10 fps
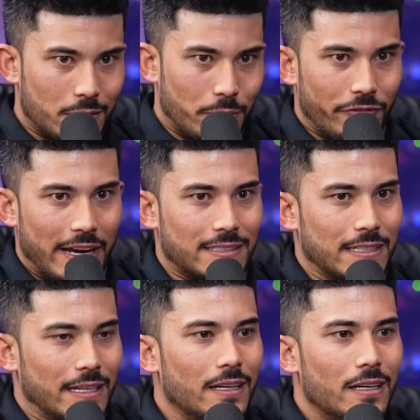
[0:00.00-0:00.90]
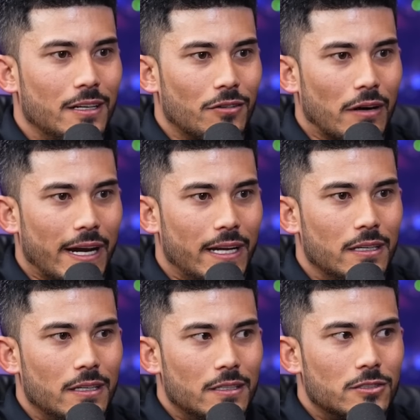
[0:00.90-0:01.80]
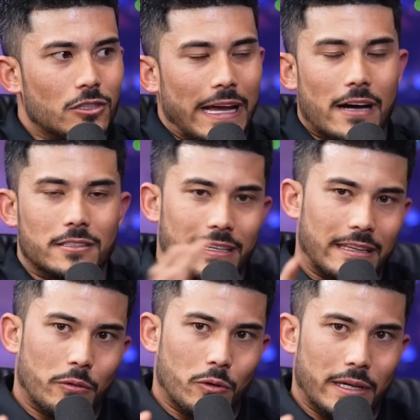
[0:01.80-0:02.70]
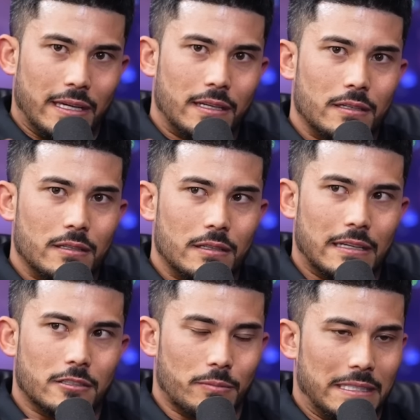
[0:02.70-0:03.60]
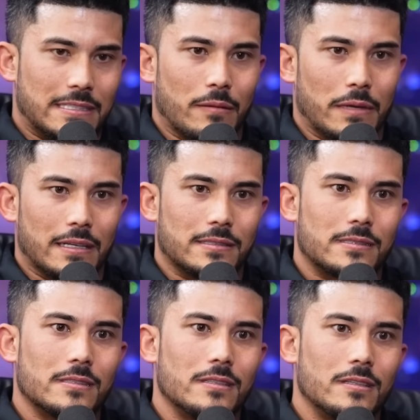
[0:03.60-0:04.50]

to perfect it, right? So now it took them a week and took me 10 minutes.